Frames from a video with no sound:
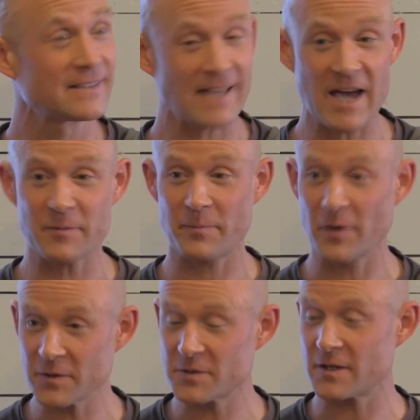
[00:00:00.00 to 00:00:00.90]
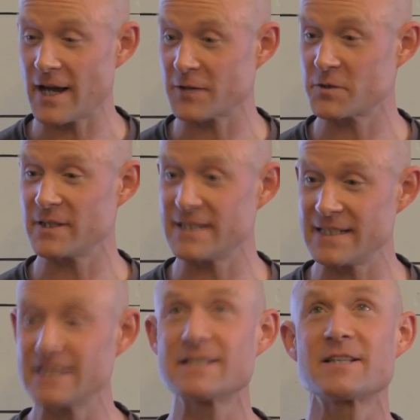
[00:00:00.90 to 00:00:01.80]
That person actually
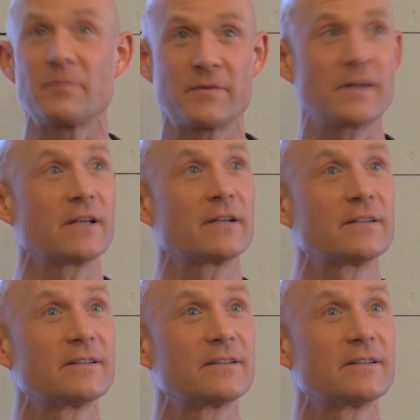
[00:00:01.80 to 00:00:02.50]
did something